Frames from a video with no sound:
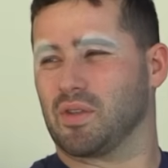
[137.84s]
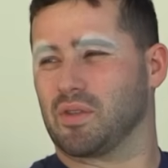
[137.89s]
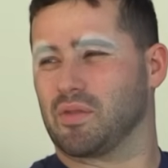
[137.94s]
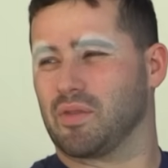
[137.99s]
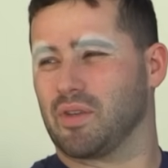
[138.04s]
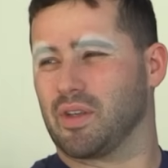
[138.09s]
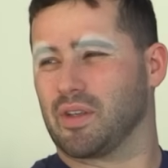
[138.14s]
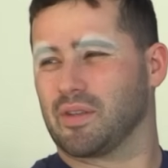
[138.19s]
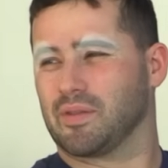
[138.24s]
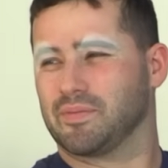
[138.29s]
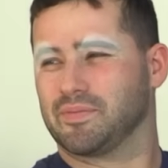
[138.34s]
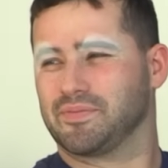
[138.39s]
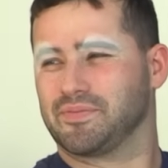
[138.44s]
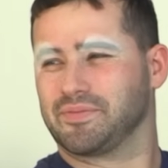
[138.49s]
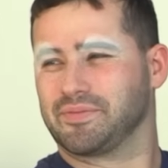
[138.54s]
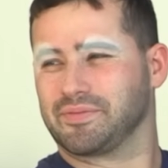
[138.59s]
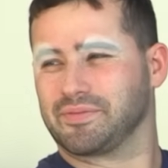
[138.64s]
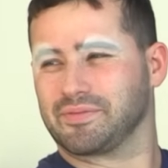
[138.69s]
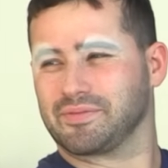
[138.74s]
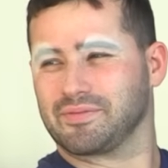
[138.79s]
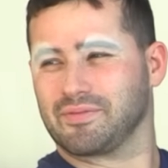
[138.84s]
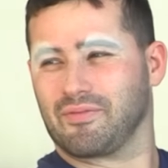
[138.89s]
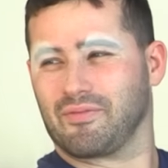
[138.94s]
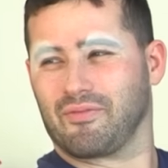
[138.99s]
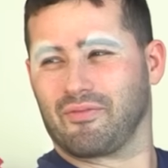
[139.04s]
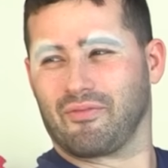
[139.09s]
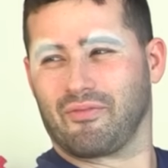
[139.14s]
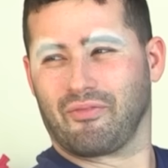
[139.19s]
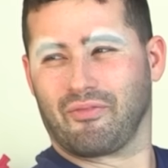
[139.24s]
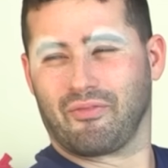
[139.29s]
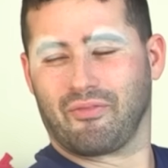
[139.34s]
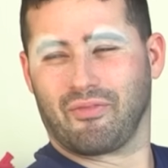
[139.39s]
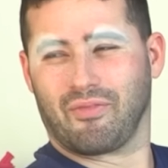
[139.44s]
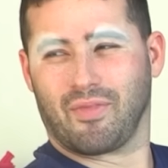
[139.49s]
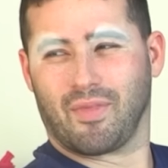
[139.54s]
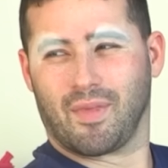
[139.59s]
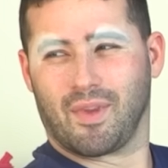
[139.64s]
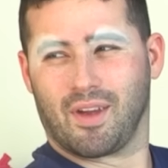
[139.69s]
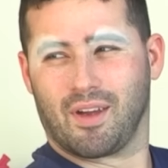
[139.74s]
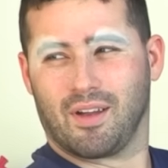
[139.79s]
talked to Frank? Two.
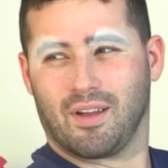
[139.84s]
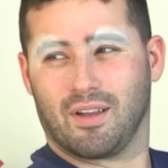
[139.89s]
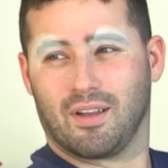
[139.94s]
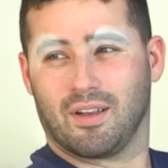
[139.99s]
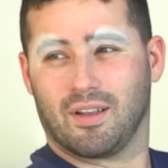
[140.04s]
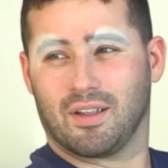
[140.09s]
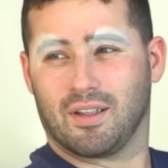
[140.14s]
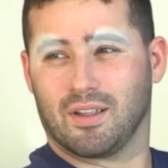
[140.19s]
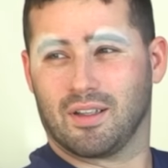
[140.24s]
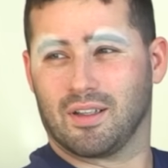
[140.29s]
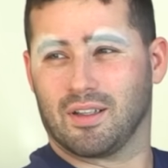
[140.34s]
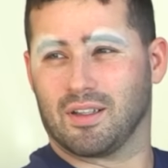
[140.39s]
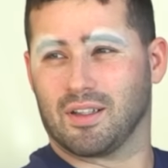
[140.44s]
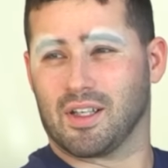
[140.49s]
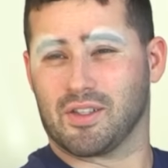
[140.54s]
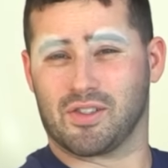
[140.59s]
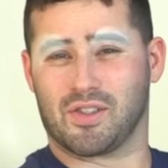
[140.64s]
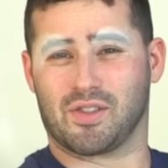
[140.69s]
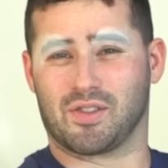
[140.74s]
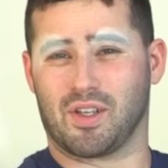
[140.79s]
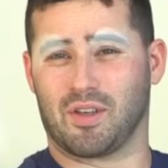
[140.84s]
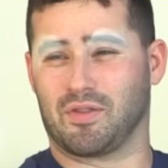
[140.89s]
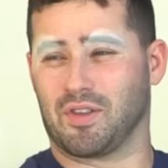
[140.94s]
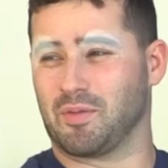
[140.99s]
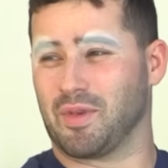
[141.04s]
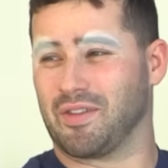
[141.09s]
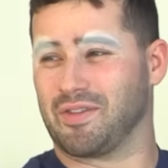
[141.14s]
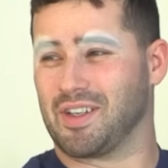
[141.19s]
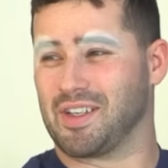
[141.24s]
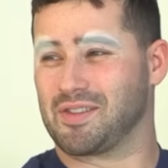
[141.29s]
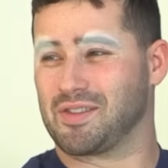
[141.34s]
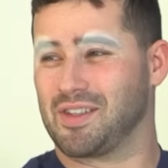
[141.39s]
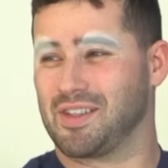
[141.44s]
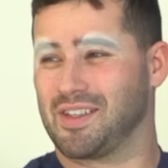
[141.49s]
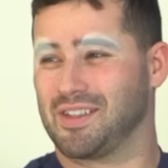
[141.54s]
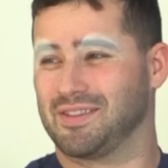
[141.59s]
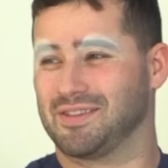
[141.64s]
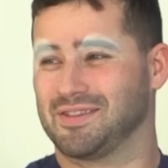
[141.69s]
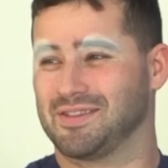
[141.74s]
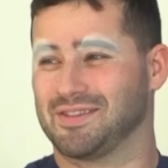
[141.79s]
Is there stuff on my face right
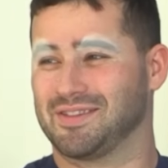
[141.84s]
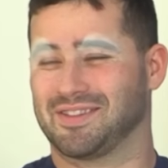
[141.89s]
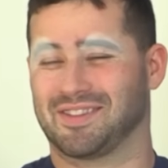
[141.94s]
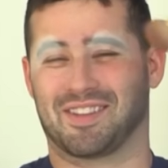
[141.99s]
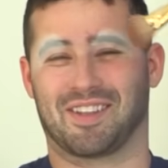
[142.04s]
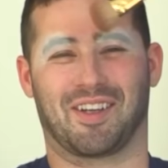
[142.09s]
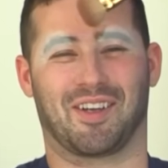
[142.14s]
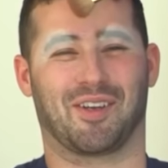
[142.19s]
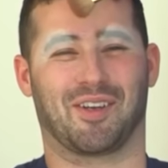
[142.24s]
now?